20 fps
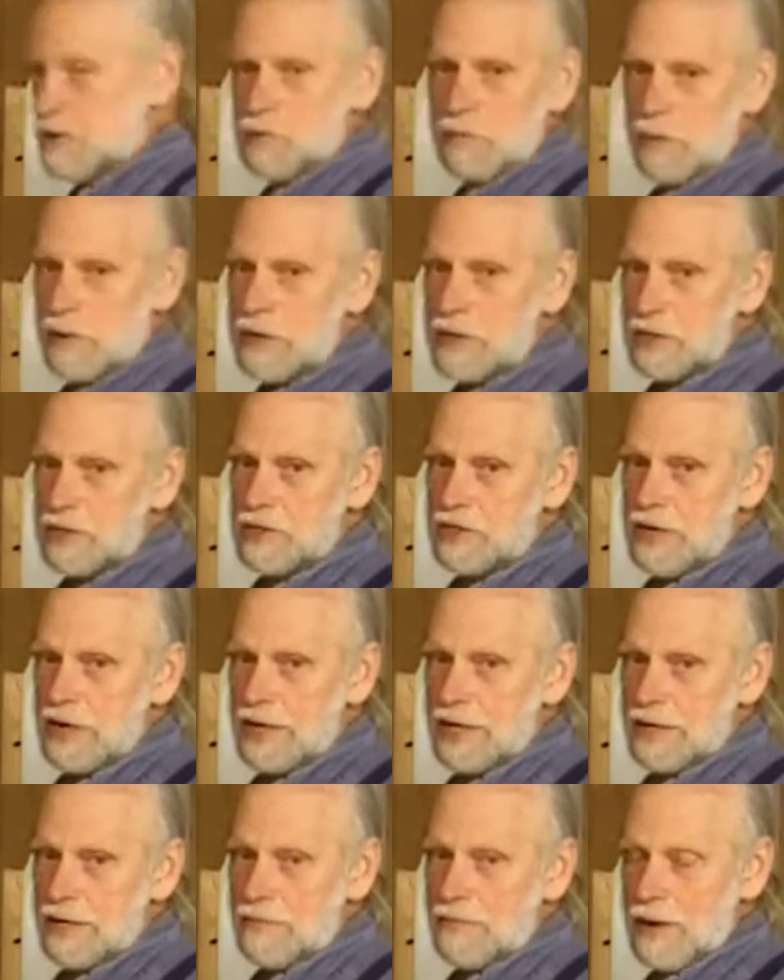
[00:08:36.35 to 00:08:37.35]
I was pretty
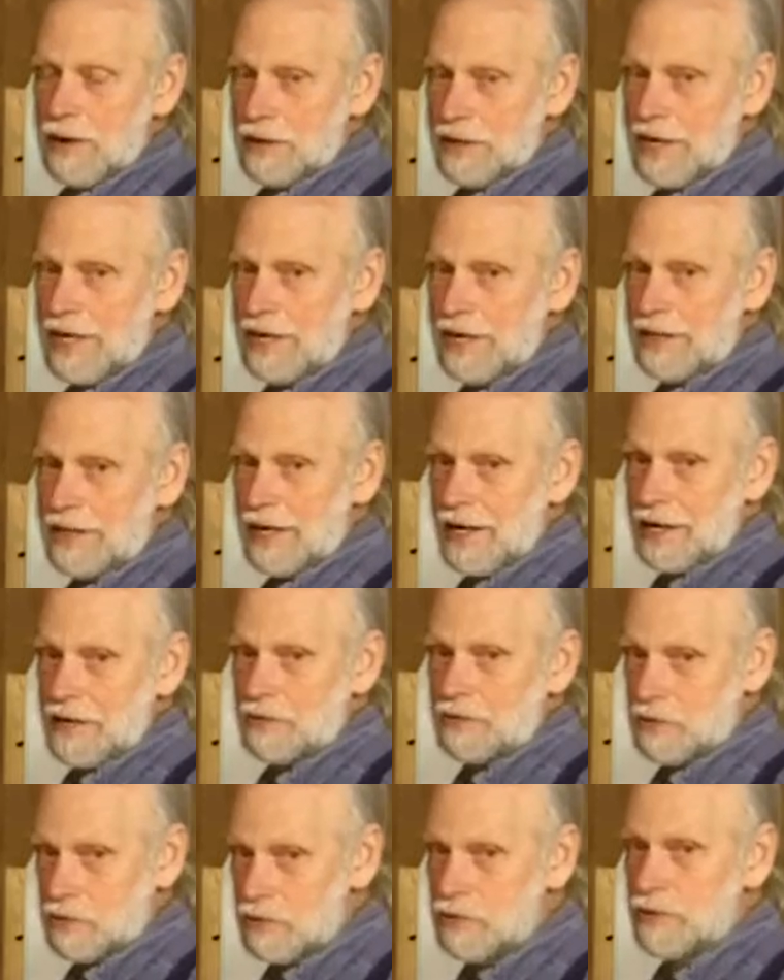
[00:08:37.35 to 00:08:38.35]
excited about getting
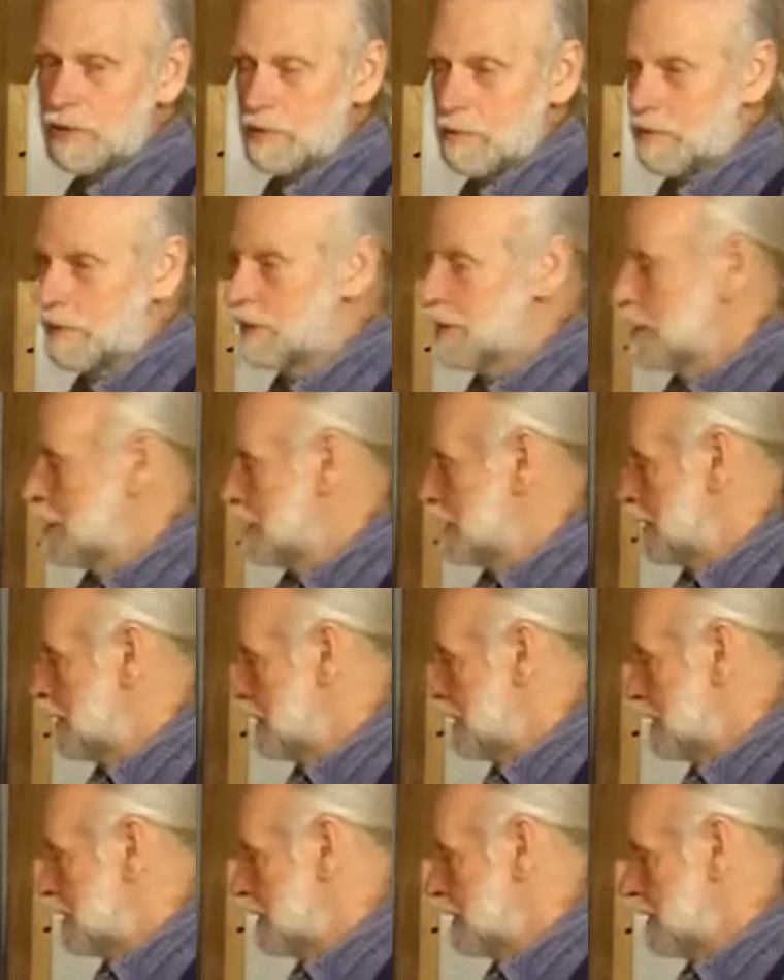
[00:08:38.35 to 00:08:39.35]
that to them,
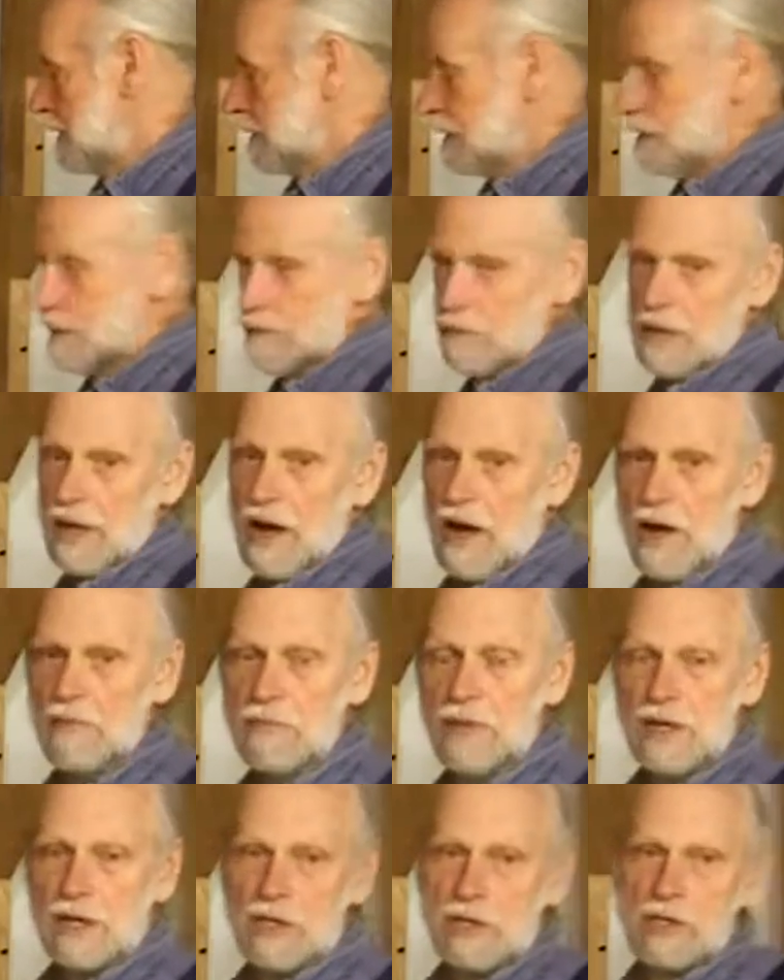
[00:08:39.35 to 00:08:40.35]
uh, and uh, now
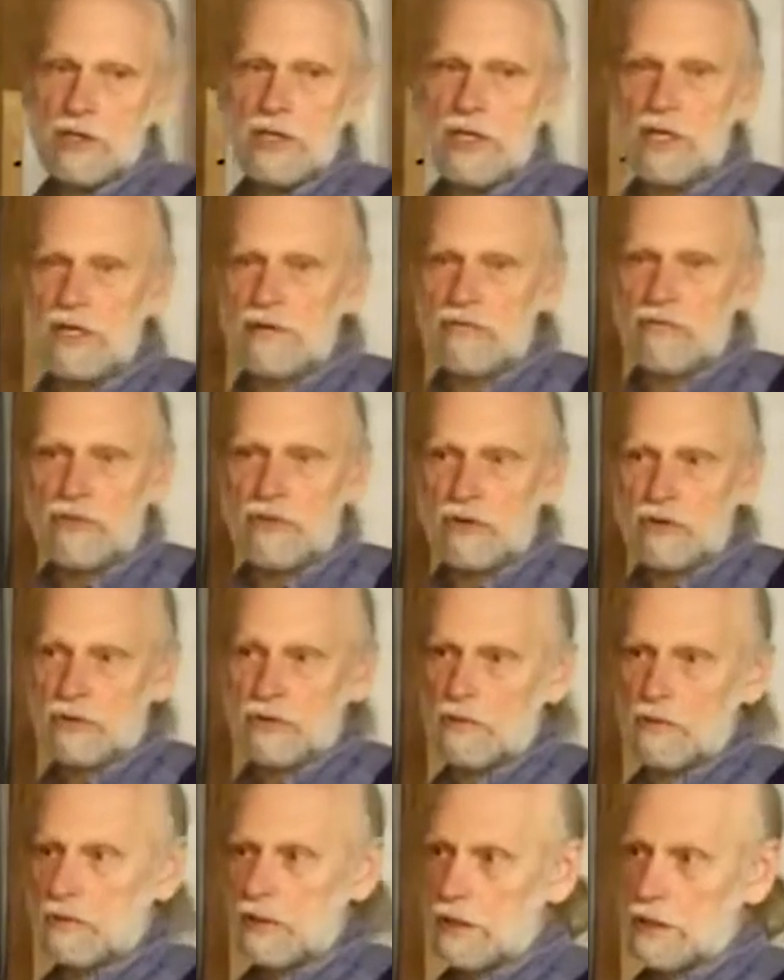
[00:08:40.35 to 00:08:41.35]
I'm not going to see them
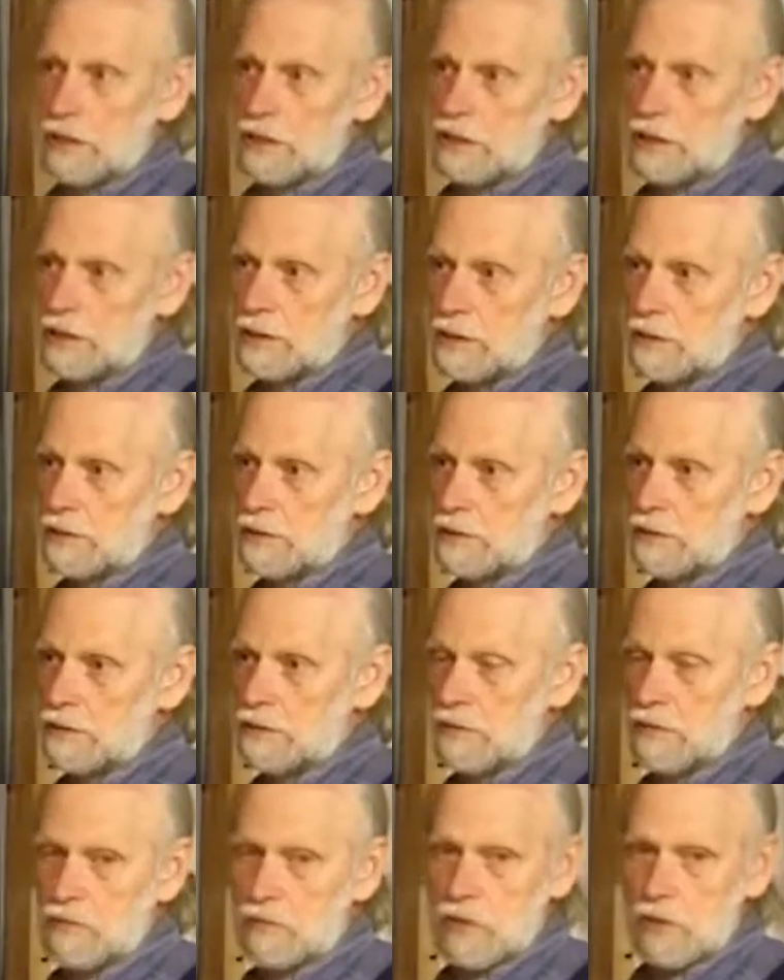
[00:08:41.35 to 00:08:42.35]
for uh,
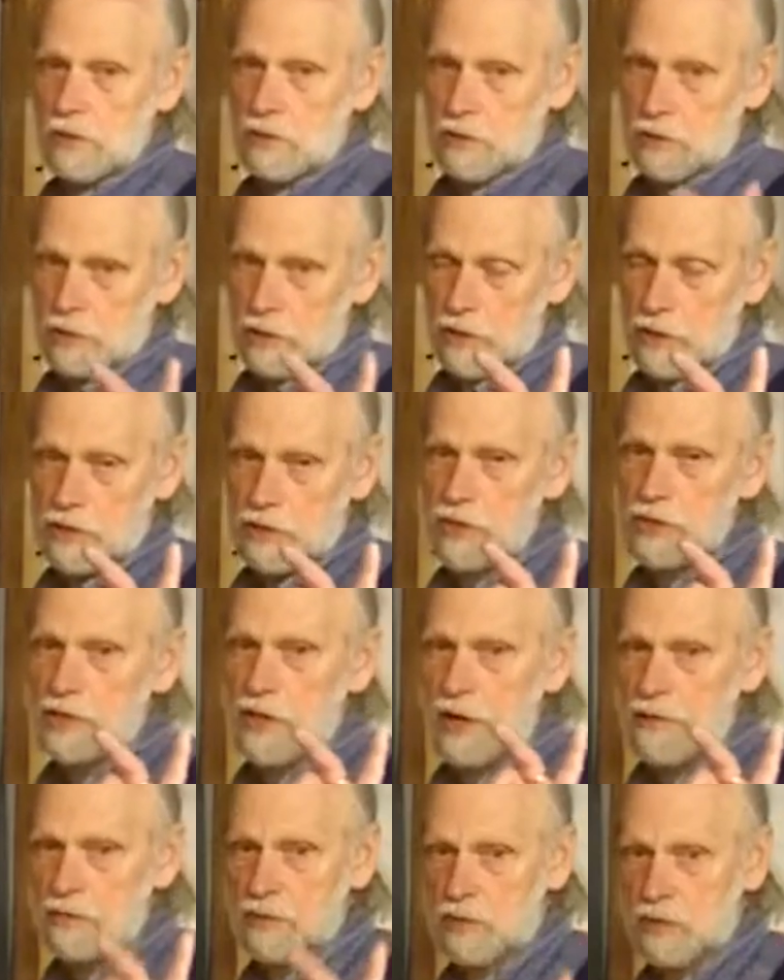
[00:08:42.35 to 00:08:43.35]
it, it's this
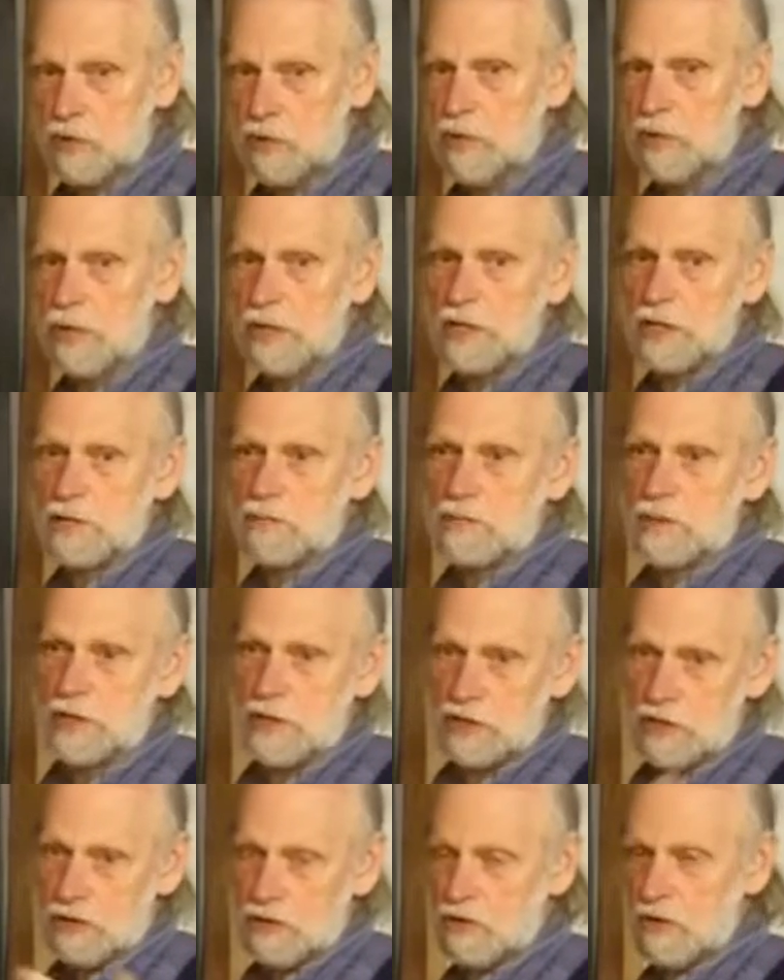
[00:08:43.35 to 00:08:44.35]
time's two weeks
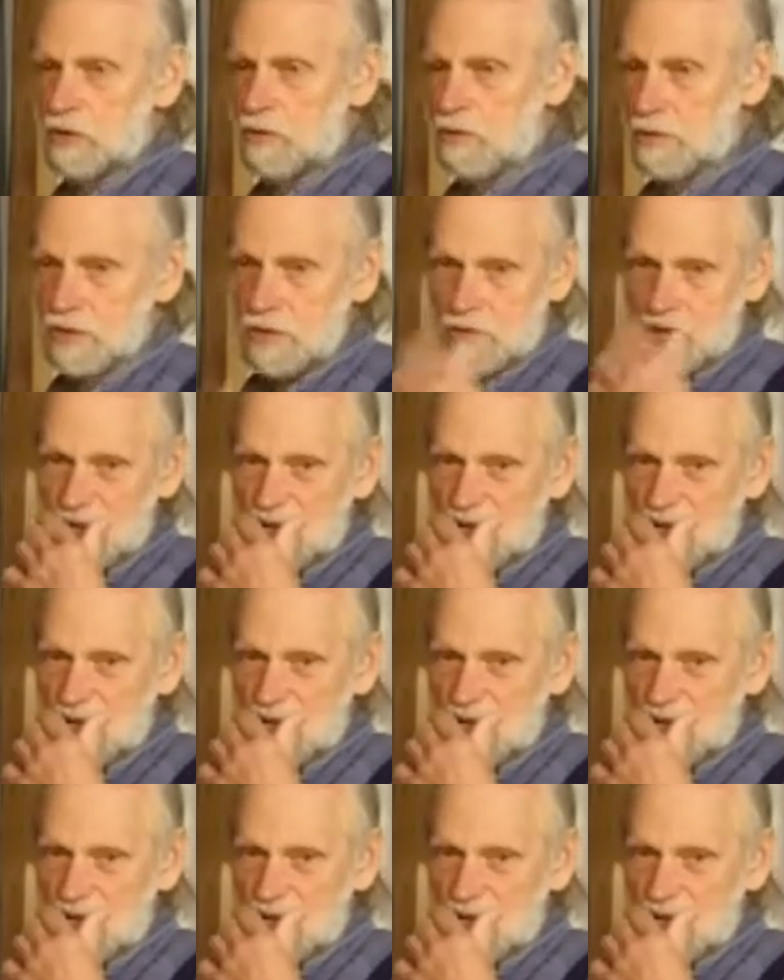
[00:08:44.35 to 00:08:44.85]
because Christmas